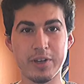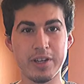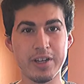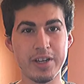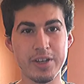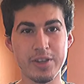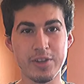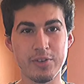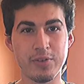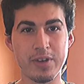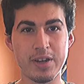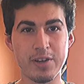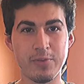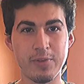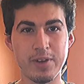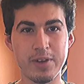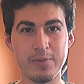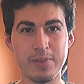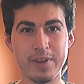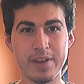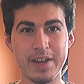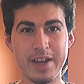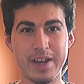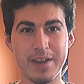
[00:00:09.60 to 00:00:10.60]
other great way we
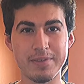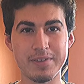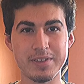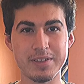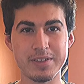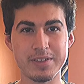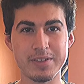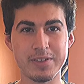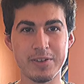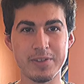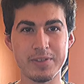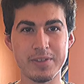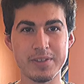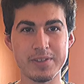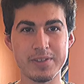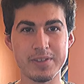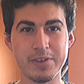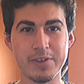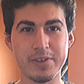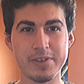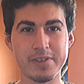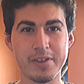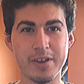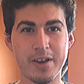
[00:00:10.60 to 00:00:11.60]
have to start this
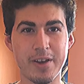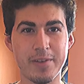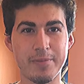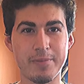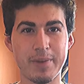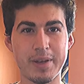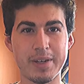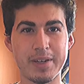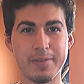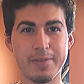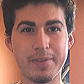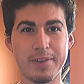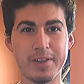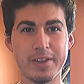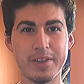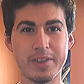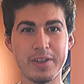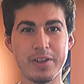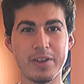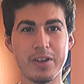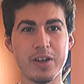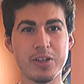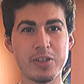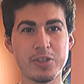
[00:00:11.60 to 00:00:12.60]
series off by defending the
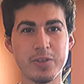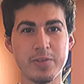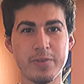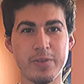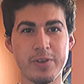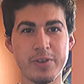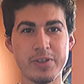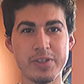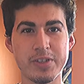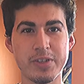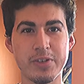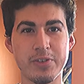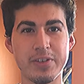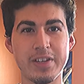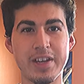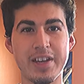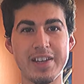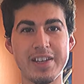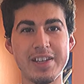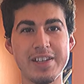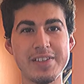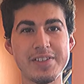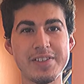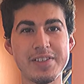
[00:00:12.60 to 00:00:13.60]
controversial yet
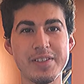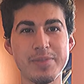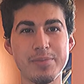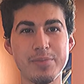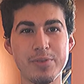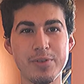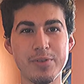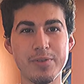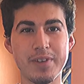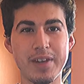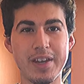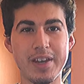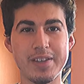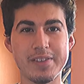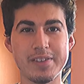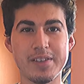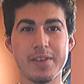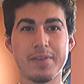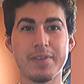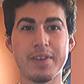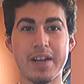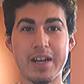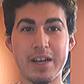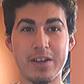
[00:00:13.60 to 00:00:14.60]
easy to prove case of
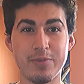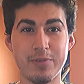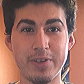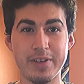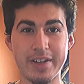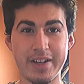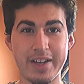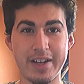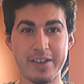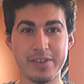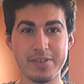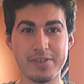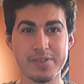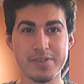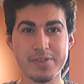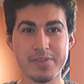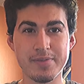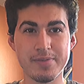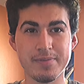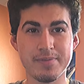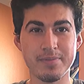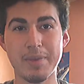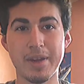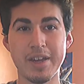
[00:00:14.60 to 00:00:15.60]
Kyle Rittenhouse.
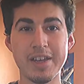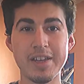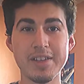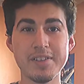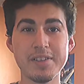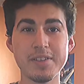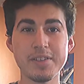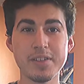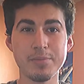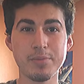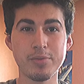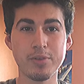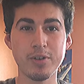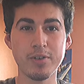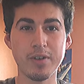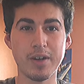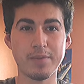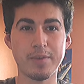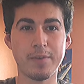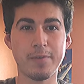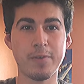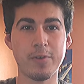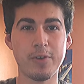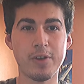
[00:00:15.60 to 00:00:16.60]
By easy to prove, I'm
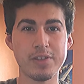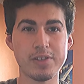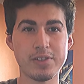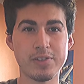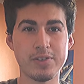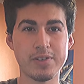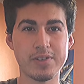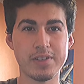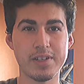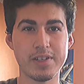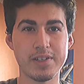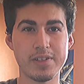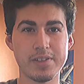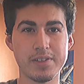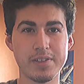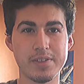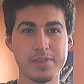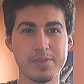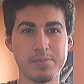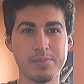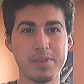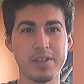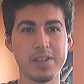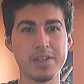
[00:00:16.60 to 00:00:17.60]
referring to his innocence,
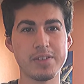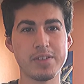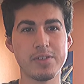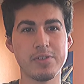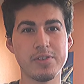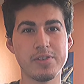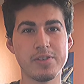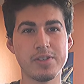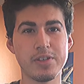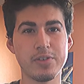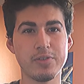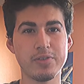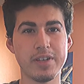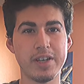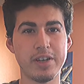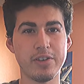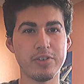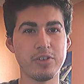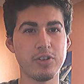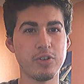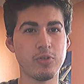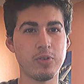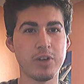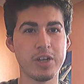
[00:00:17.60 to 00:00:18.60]
because there is no doubt, no
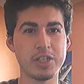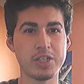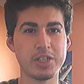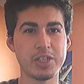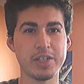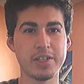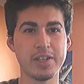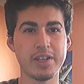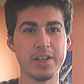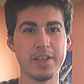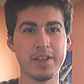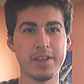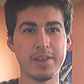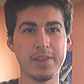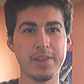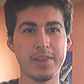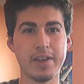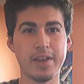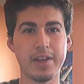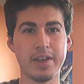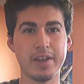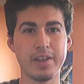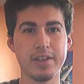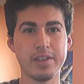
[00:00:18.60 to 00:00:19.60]
question,
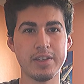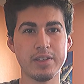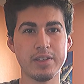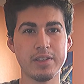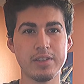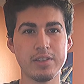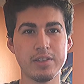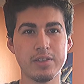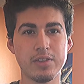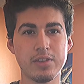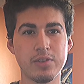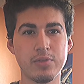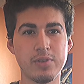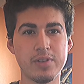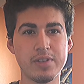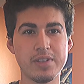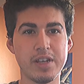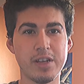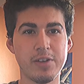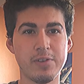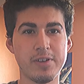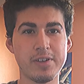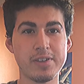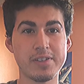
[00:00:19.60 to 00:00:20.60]
that 3
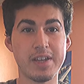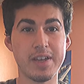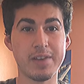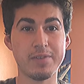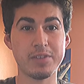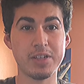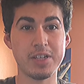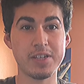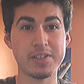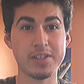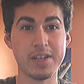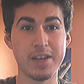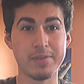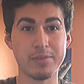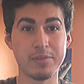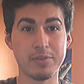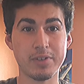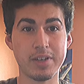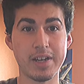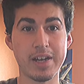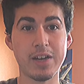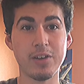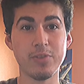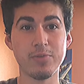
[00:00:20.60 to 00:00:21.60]
terrorists have chased after
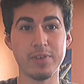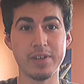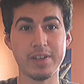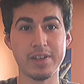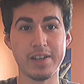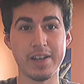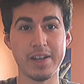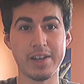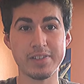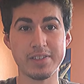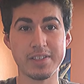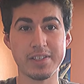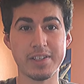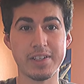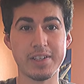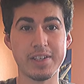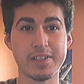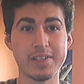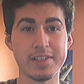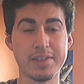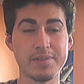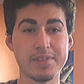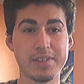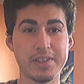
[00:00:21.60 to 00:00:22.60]
Kyle Rittenhouse in an
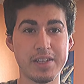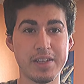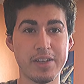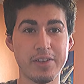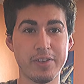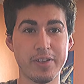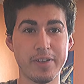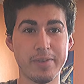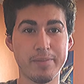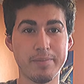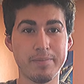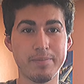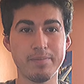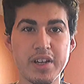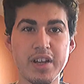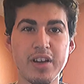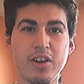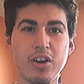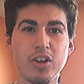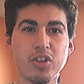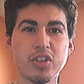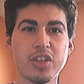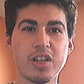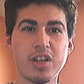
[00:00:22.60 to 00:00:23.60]
attempt to kill him. Not
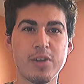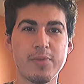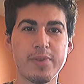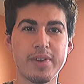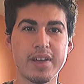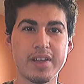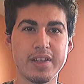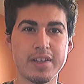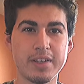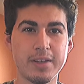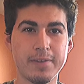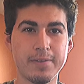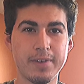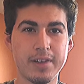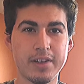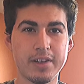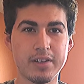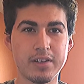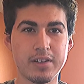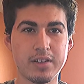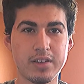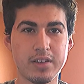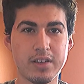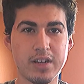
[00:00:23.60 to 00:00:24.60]
only are we going to defend
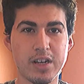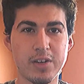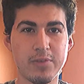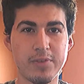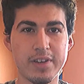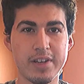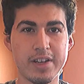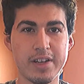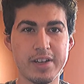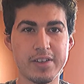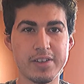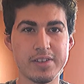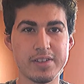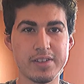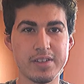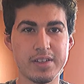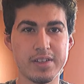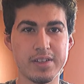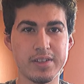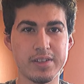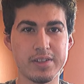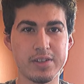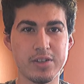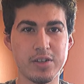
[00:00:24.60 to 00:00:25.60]
Kyle Rittenhouse in
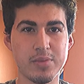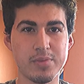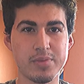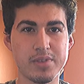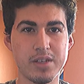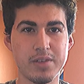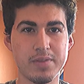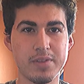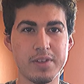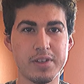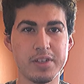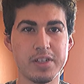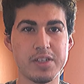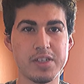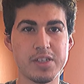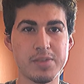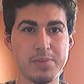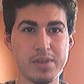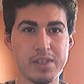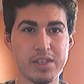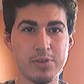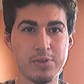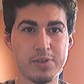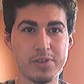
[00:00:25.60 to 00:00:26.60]
terms of the
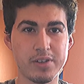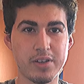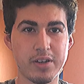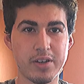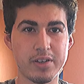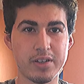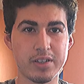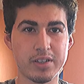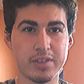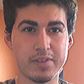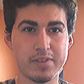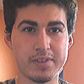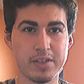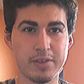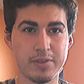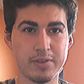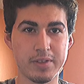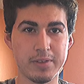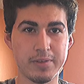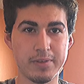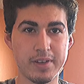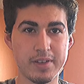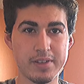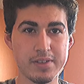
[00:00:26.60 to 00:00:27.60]
conspicuous conduct of
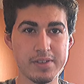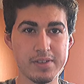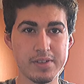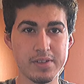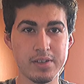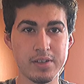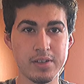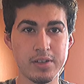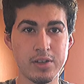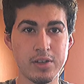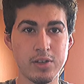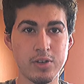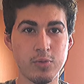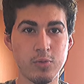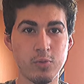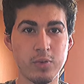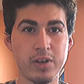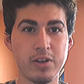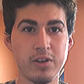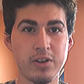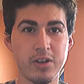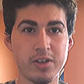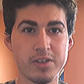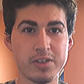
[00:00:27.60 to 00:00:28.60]
self-defense, we
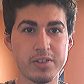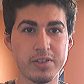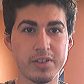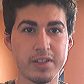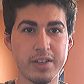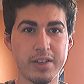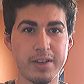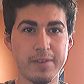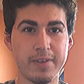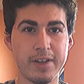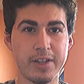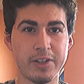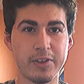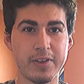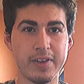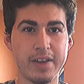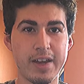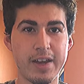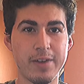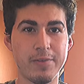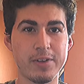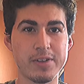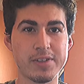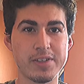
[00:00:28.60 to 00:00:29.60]
are also going to evaluate
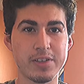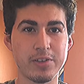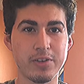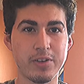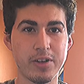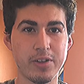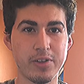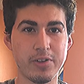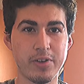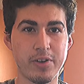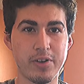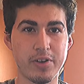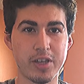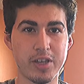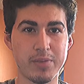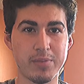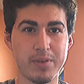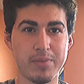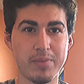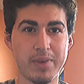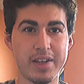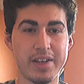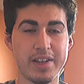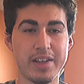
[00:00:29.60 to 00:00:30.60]
every single other argument
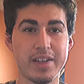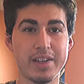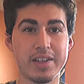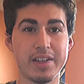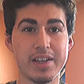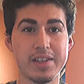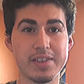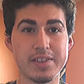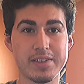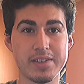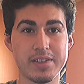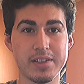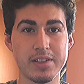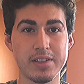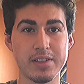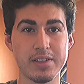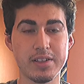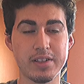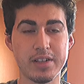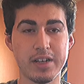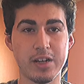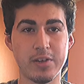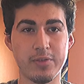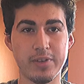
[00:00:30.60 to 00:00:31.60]
made against
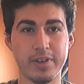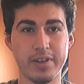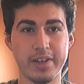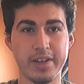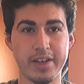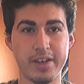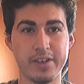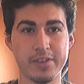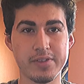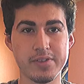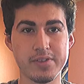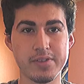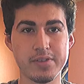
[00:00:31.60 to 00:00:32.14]
Kyle Rittenhouse.